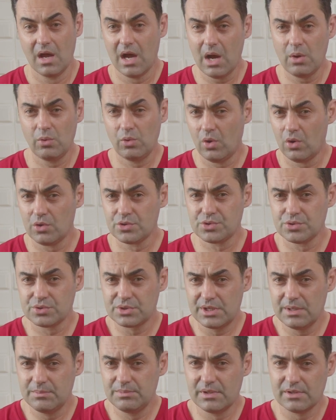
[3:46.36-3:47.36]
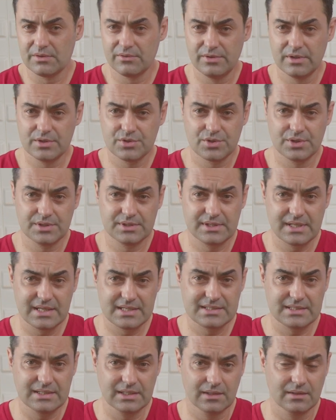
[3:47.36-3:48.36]
I will also skip the refrigerant
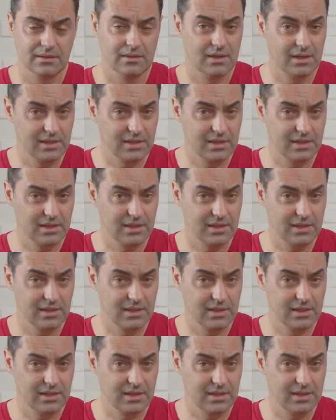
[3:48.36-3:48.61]
testing,